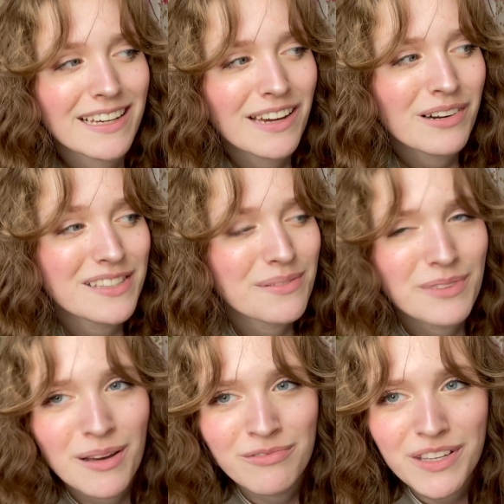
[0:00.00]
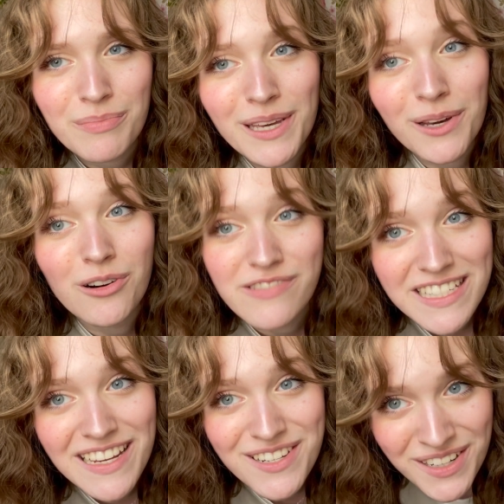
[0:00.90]
I want some comfy big
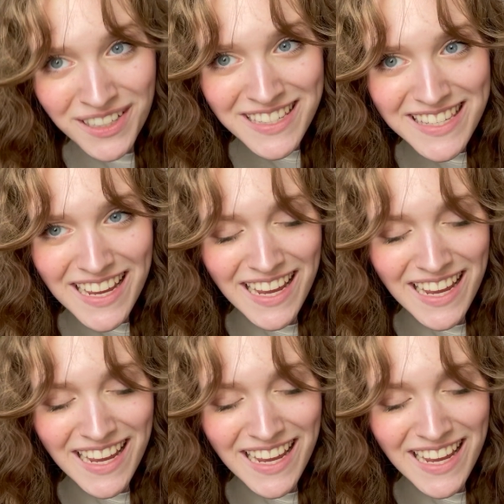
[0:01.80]
oversized shirts,